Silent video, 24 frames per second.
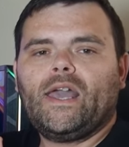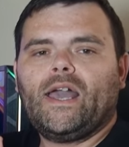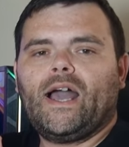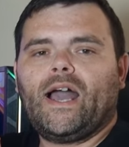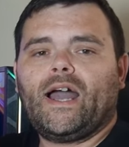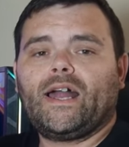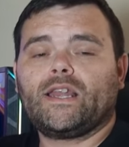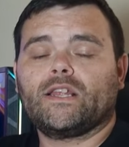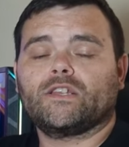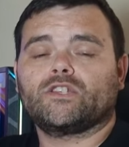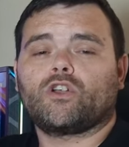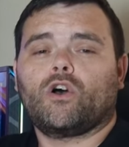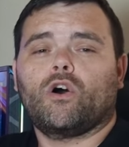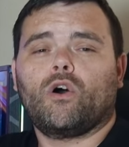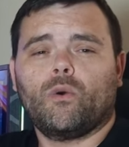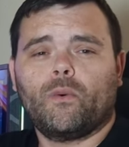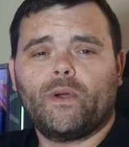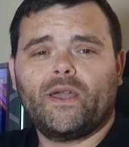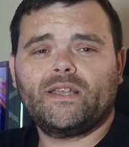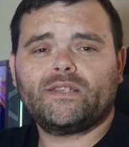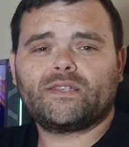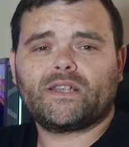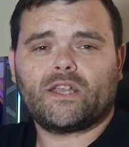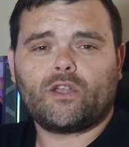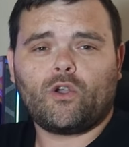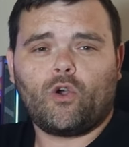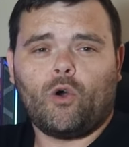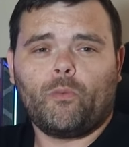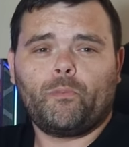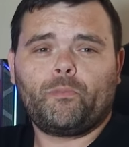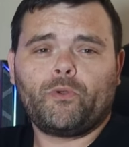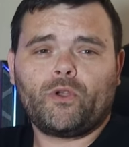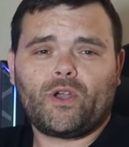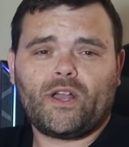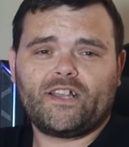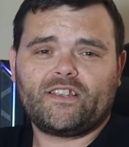And as always, I
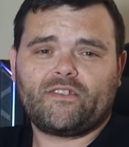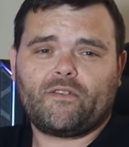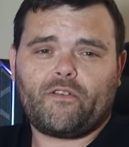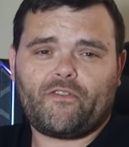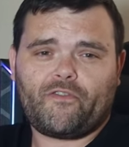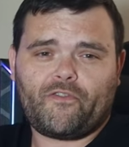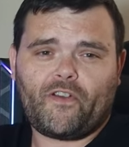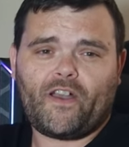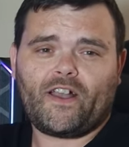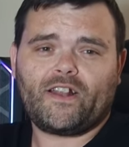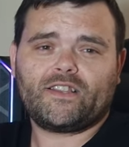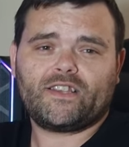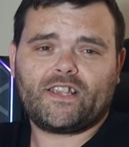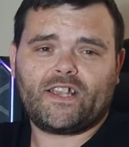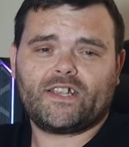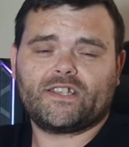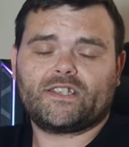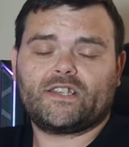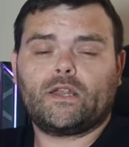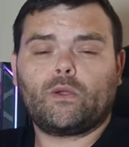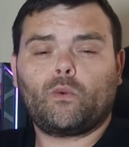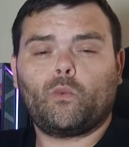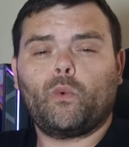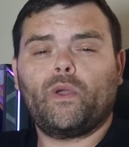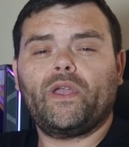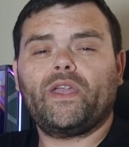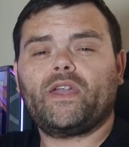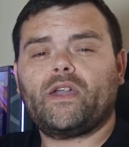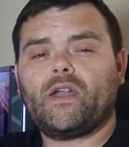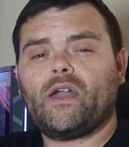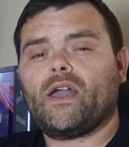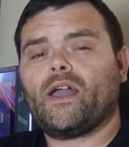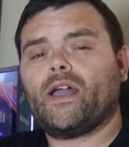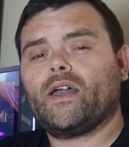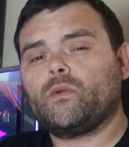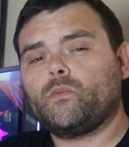hope you guys have a fantastic week
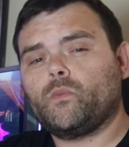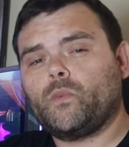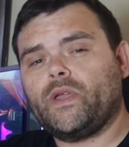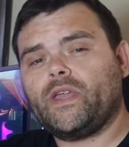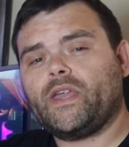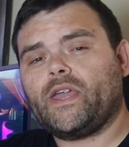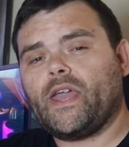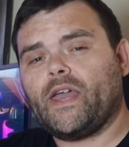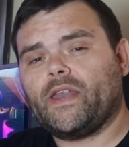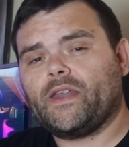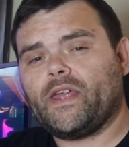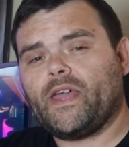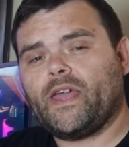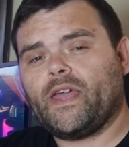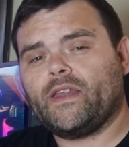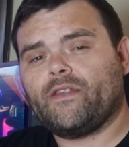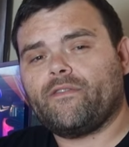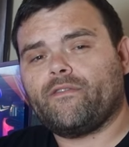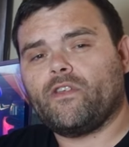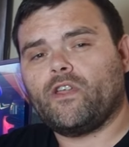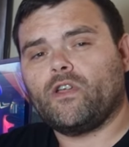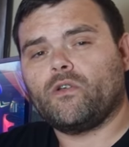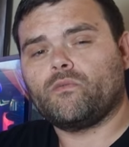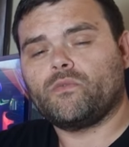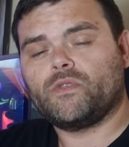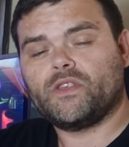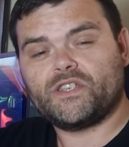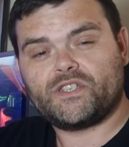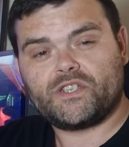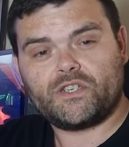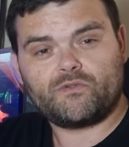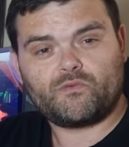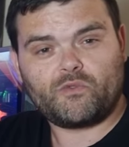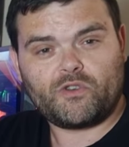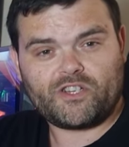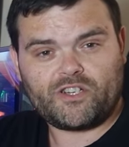and weekend ahead of you. This
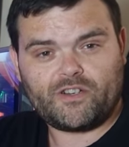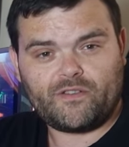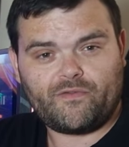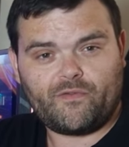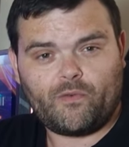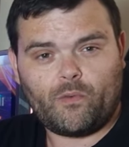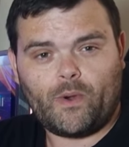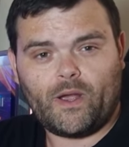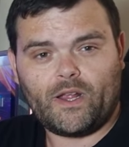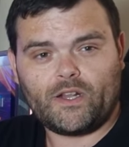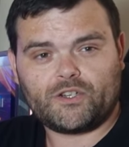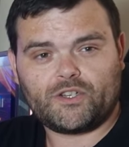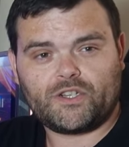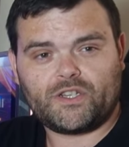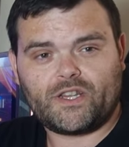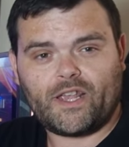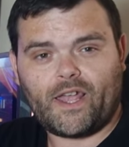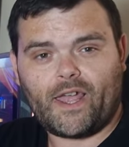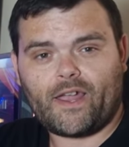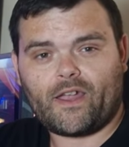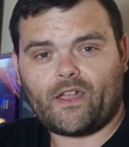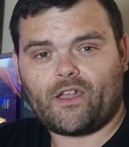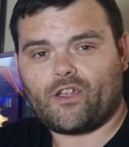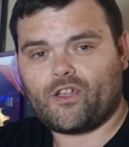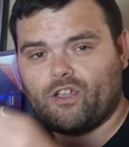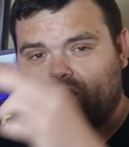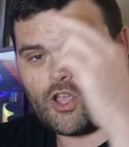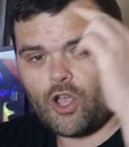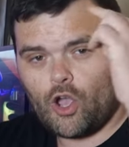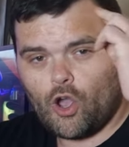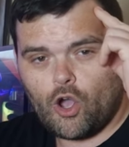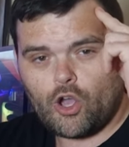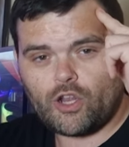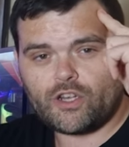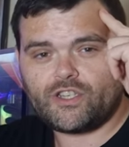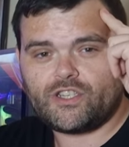is Richard from WELSHYTECH.
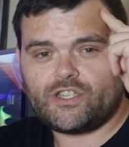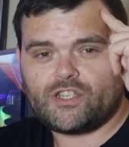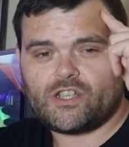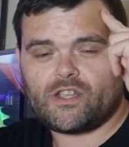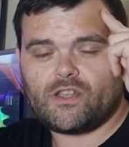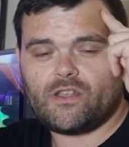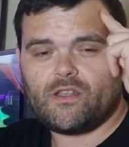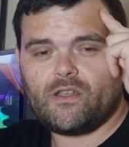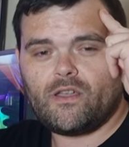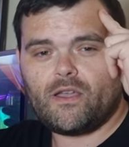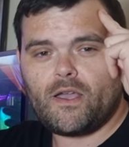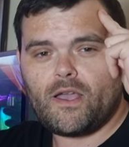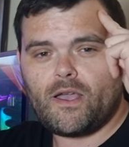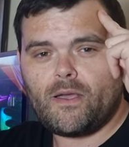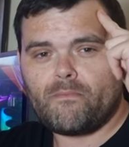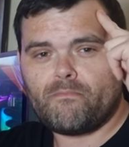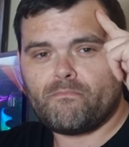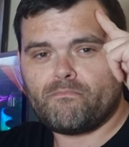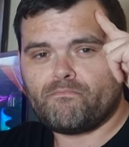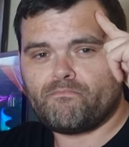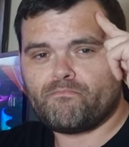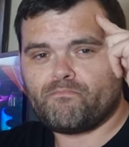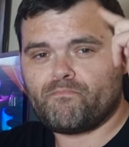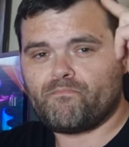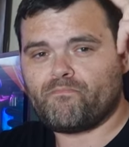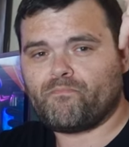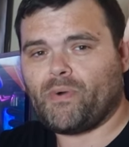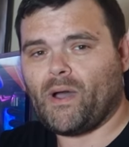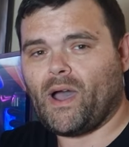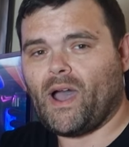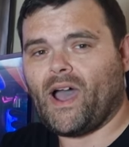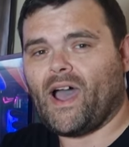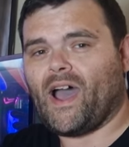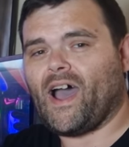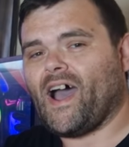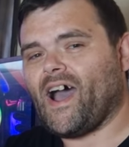Good
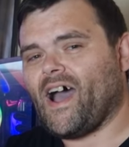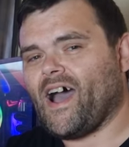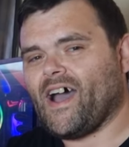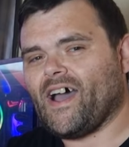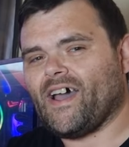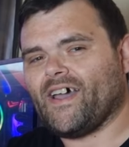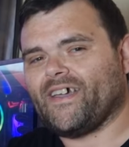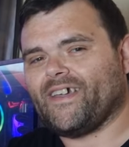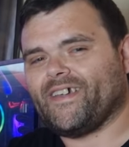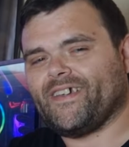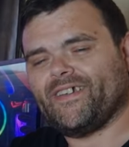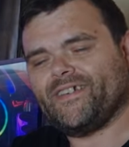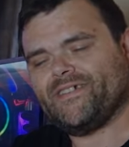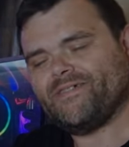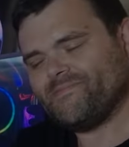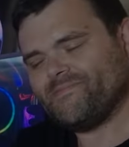bye.